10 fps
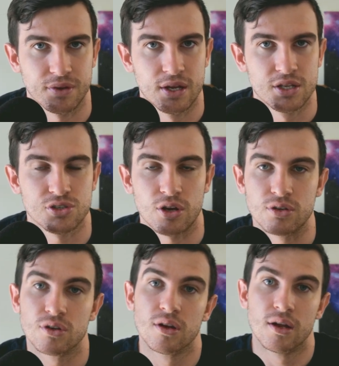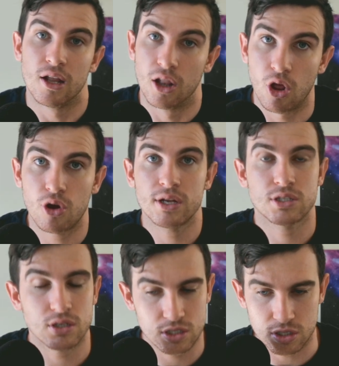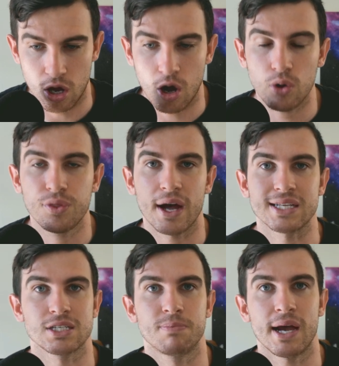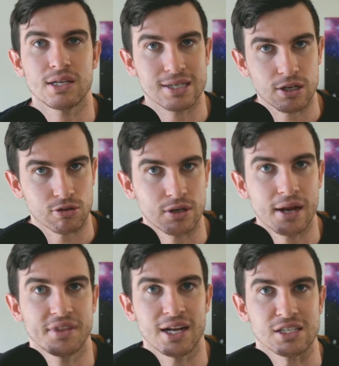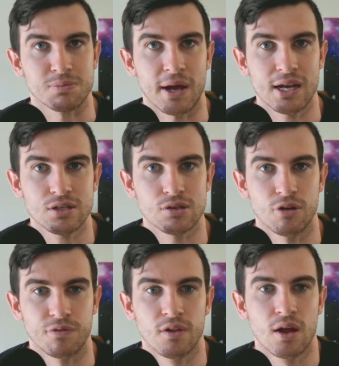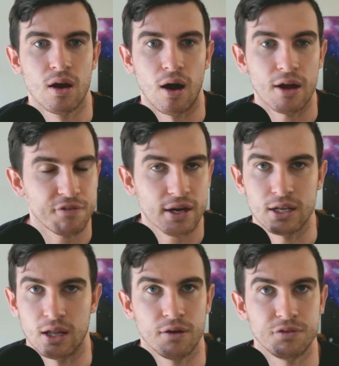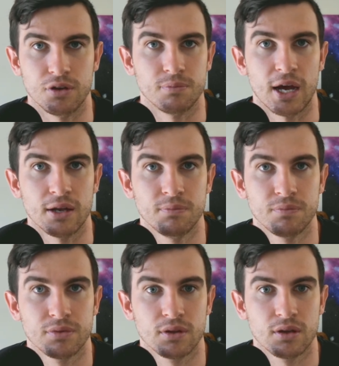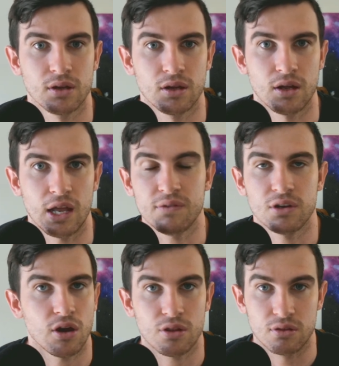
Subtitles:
So learning to just hold that space and create that space of, I fucking love you, babe. Even though